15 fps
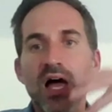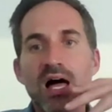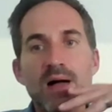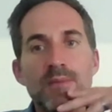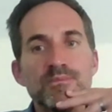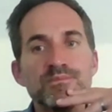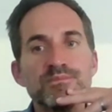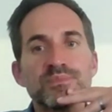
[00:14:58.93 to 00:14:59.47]

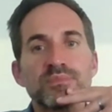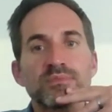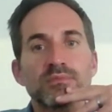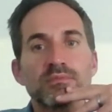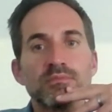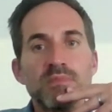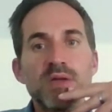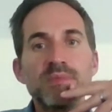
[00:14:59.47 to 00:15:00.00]

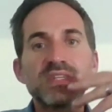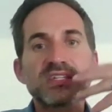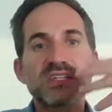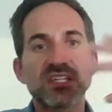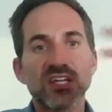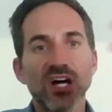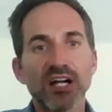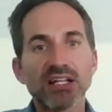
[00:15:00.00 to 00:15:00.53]
maybe
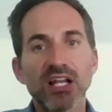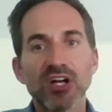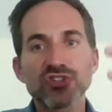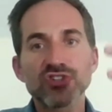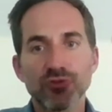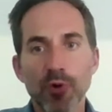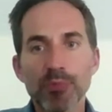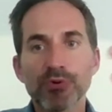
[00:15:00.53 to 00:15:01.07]
the
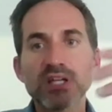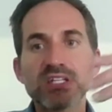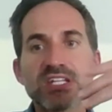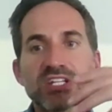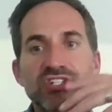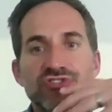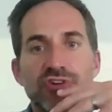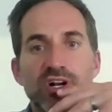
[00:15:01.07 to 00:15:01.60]
guidelines or
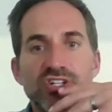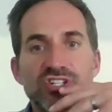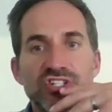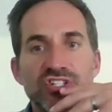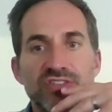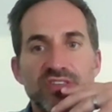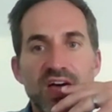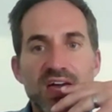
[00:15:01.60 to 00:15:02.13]
operating
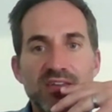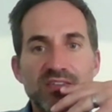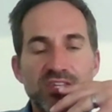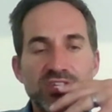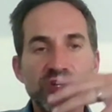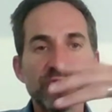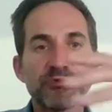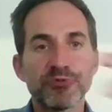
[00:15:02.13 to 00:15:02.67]
structures that
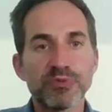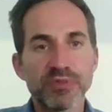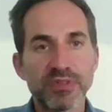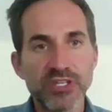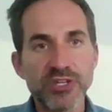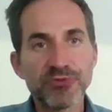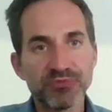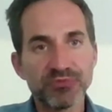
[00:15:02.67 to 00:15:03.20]

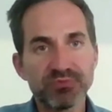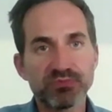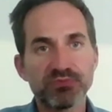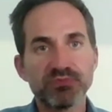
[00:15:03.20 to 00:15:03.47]
you've